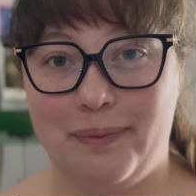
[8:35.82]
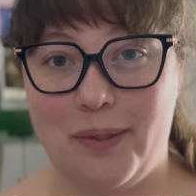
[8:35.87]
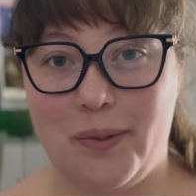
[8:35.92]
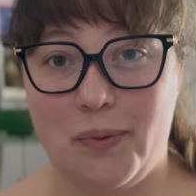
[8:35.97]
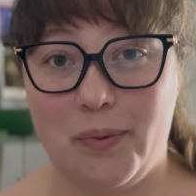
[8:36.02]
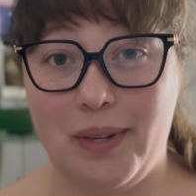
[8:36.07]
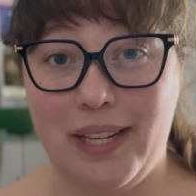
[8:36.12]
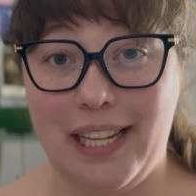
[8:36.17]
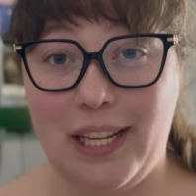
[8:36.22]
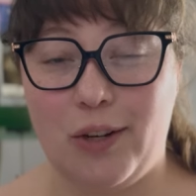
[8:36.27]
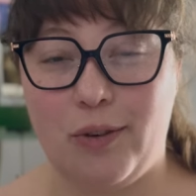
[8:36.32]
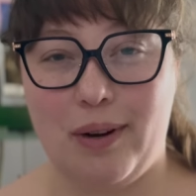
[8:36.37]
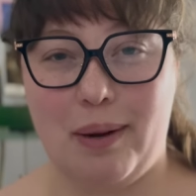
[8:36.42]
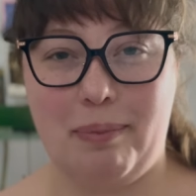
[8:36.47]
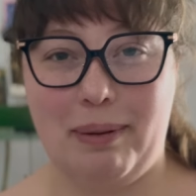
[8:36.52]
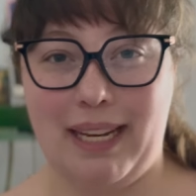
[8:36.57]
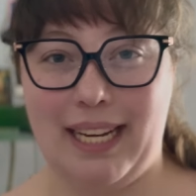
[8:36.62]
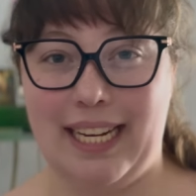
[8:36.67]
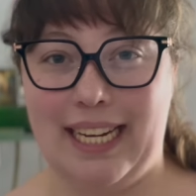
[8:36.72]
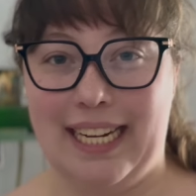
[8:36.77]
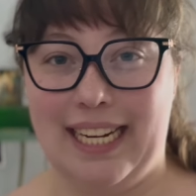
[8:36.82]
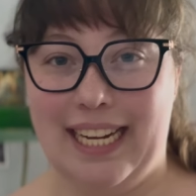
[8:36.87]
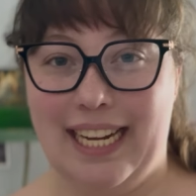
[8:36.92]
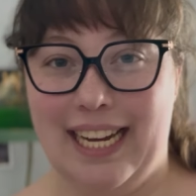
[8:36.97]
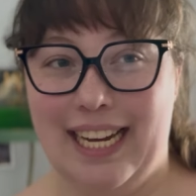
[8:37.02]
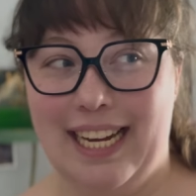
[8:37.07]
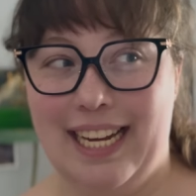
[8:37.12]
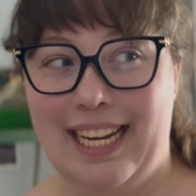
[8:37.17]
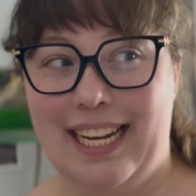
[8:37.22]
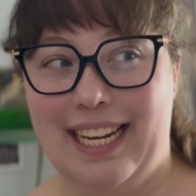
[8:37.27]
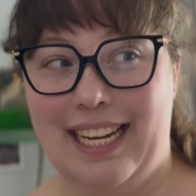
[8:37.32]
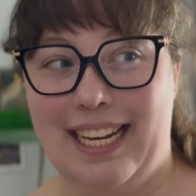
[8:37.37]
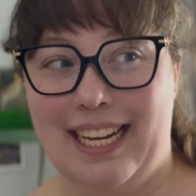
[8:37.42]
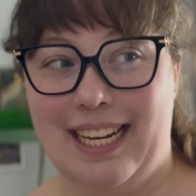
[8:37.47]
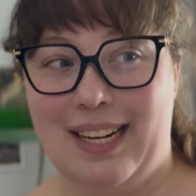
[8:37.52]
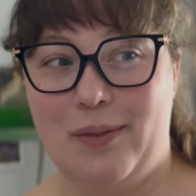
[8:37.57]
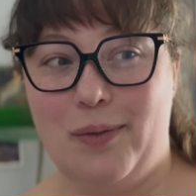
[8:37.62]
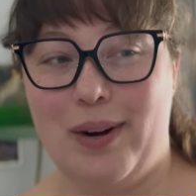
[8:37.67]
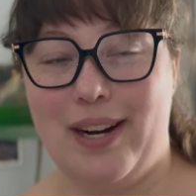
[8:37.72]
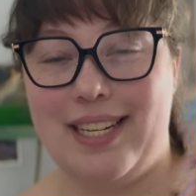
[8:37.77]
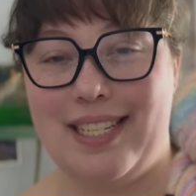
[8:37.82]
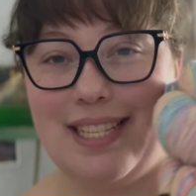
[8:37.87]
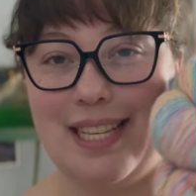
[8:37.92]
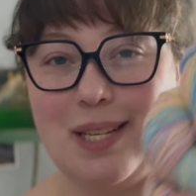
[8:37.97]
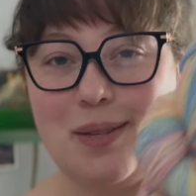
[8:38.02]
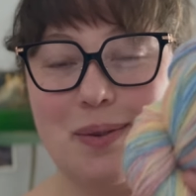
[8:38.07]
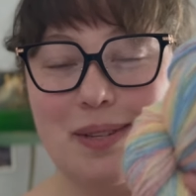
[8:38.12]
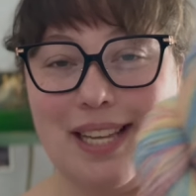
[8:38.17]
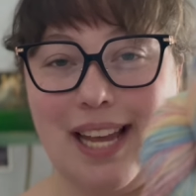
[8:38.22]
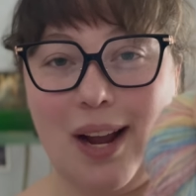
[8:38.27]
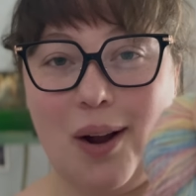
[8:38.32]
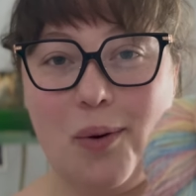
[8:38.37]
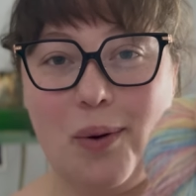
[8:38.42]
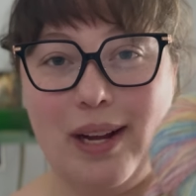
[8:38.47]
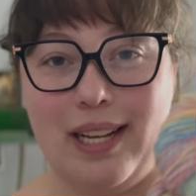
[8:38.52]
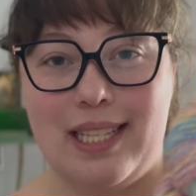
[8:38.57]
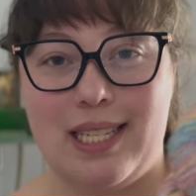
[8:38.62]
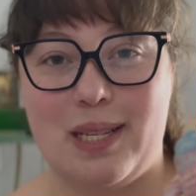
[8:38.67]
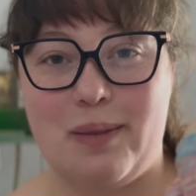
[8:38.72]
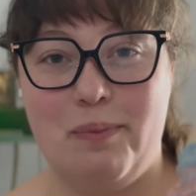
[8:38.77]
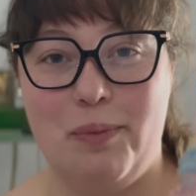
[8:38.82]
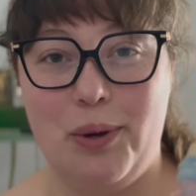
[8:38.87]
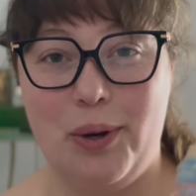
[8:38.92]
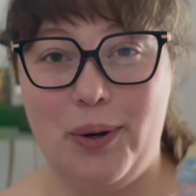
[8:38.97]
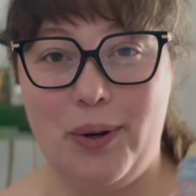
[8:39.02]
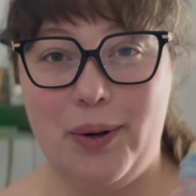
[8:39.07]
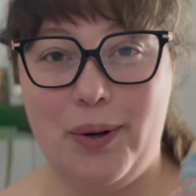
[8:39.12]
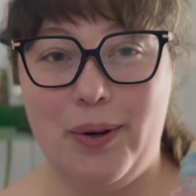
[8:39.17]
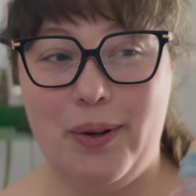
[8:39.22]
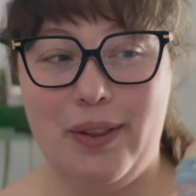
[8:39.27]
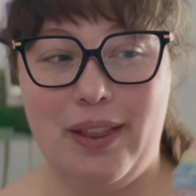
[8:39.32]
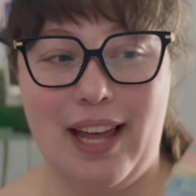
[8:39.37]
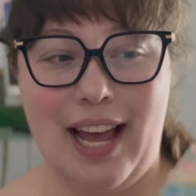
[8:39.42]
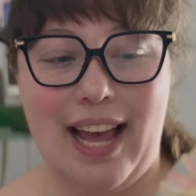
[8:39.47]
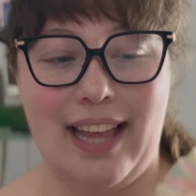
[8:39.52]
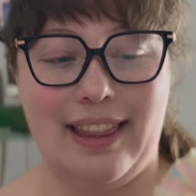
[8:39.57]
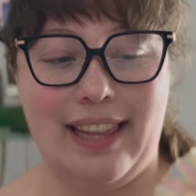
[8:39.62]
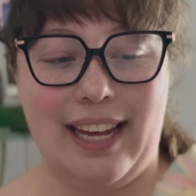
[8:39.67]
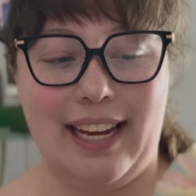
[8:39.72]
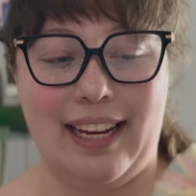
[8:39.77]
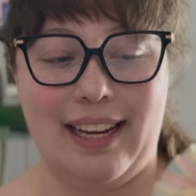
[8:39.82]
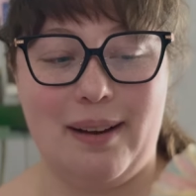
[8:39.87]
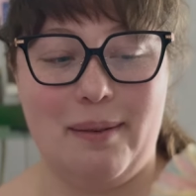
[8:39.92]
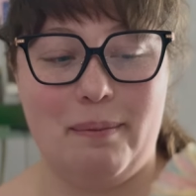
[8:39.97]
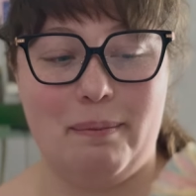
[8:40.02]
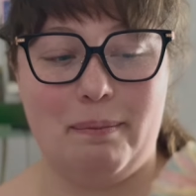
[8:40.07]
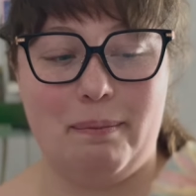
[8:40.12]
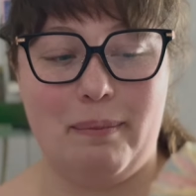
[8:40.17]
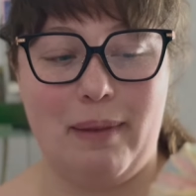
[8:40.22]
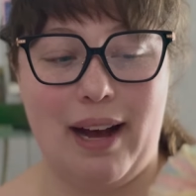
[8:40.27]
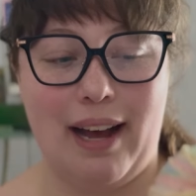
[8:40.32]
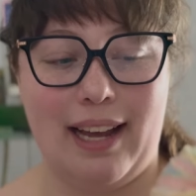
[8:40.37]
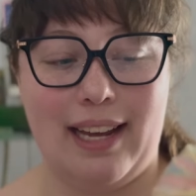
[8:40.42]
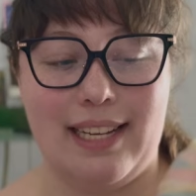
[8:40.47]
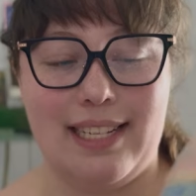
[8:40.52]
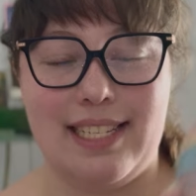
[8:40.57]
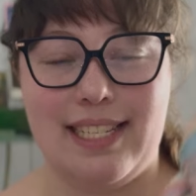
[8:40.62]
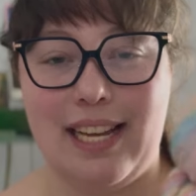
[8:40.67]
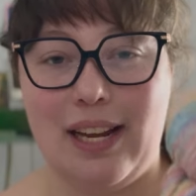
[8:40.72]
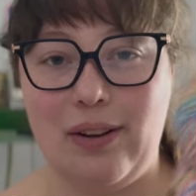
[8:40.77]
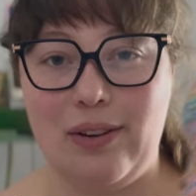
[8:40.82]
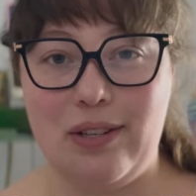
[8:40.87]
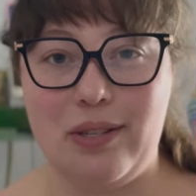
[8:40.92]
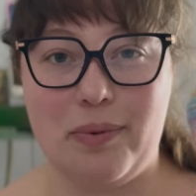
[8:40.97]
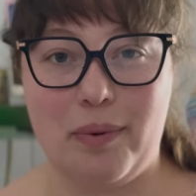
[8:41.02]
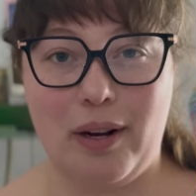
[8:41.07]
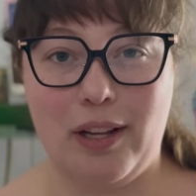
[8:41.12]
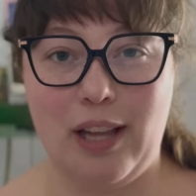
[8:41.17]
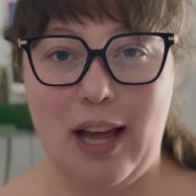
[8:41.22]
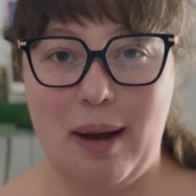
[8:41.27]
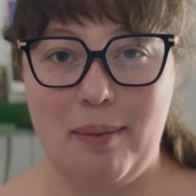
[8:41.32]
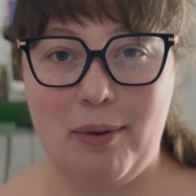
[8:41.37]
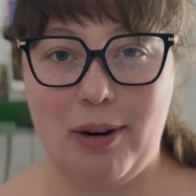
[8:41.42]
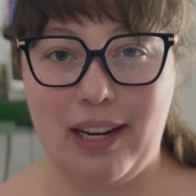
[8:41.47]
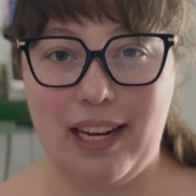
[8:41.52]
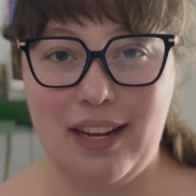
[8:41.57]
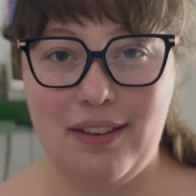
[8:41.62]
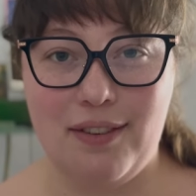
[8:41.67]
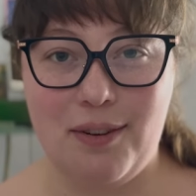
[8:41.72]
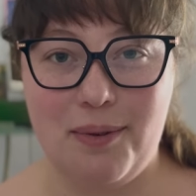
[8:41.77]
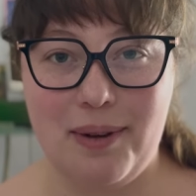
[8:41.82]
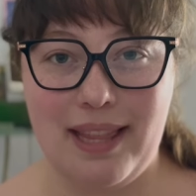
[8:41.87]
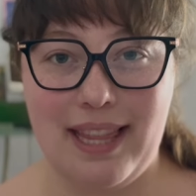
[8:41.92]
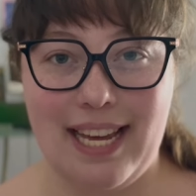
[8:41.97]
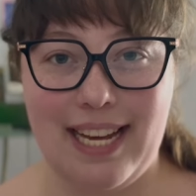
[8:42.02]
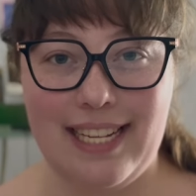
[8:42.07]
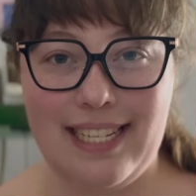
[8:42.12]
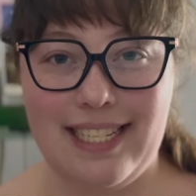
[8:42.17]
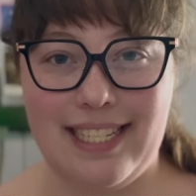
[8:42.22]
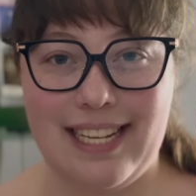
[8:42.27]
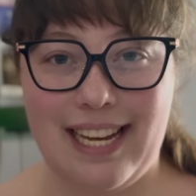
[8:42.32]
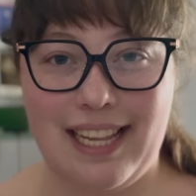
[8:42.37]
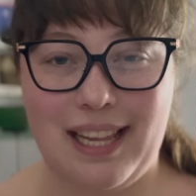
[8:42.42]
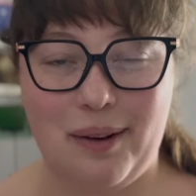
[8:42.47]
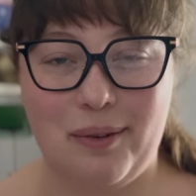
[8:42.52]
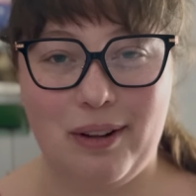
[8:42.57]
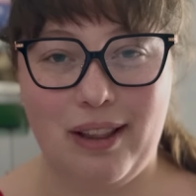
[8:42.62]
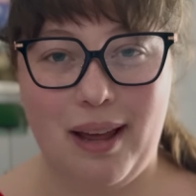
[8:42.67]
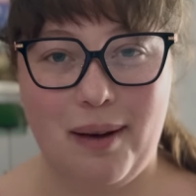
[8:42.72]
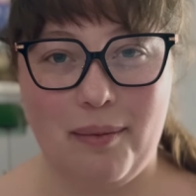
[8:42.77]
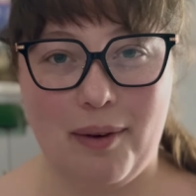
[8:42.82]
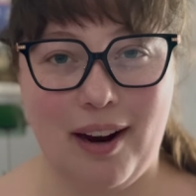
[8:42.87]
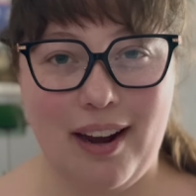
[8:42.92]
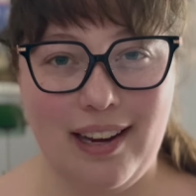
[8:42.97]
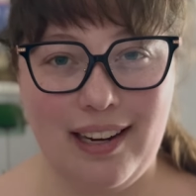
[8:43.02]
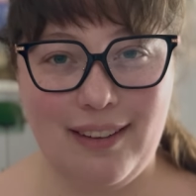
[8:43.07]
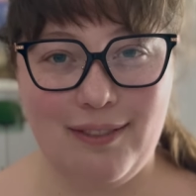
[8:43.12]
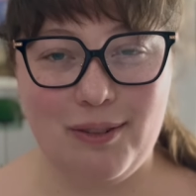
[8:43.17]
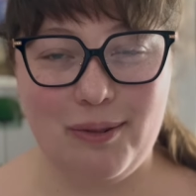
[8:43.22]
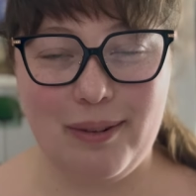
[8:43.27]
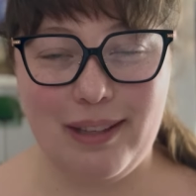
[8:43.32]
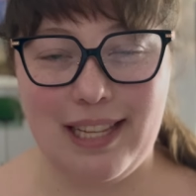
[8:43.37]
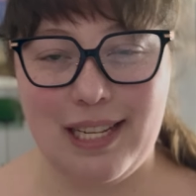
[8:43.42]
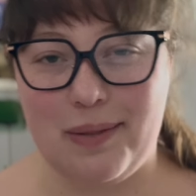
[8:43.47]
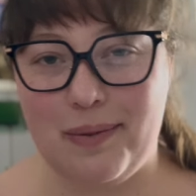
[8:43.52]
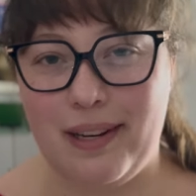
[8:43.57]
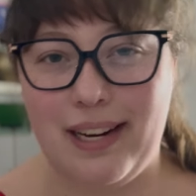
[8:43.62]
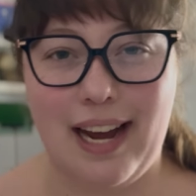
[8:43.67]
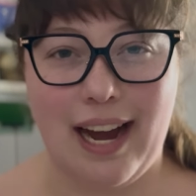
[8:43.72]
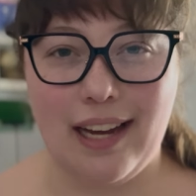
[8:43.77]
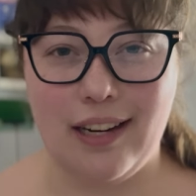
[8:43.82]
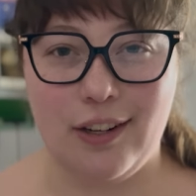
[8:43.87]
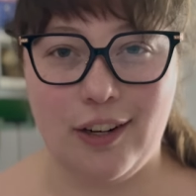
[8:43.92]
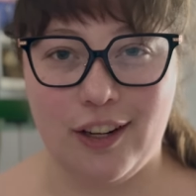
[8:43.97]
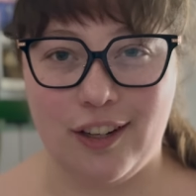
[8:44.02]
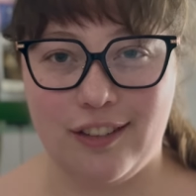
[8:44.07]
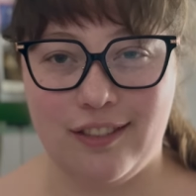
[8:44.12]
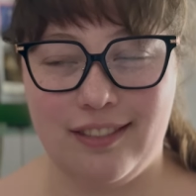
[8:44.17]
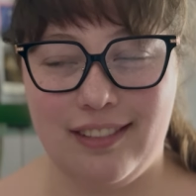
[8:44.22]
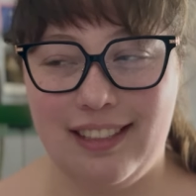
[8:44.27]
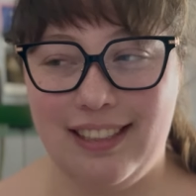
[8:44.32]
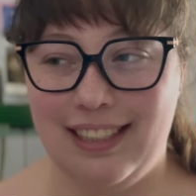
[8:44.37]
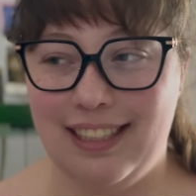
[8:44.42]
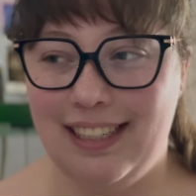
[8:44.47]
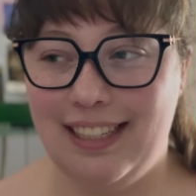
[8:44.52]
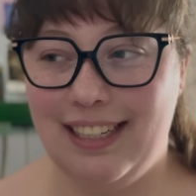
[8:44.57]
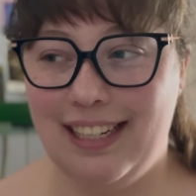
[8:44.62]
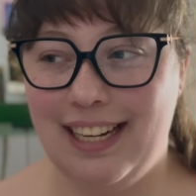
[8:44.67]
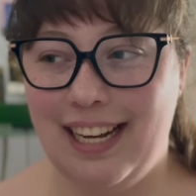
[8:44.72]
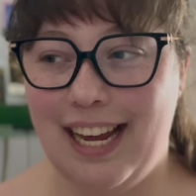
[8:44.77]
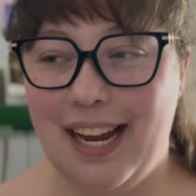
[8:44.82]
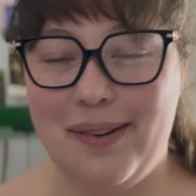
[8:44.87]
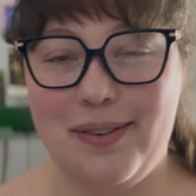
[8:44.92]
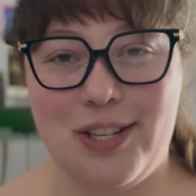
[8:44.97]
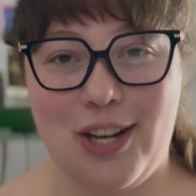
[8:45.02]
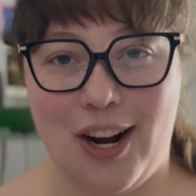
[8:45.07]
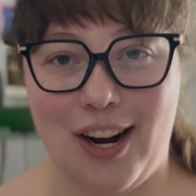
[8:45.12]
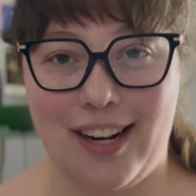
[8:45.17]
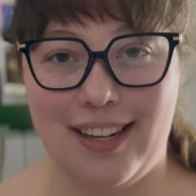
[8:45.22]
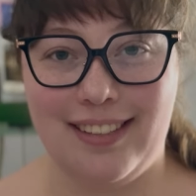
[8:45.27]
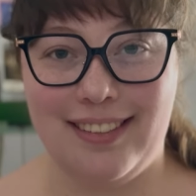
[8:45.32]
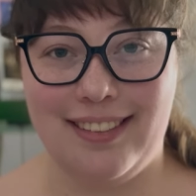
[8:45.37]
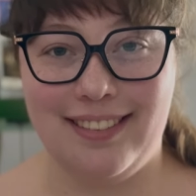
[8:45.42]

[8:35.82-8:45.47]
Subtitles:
really grippy, whereas this was like quite smooth, and like my singles were a lot more even with this and they were a lot more uneven with this one. I don't know. It was hard,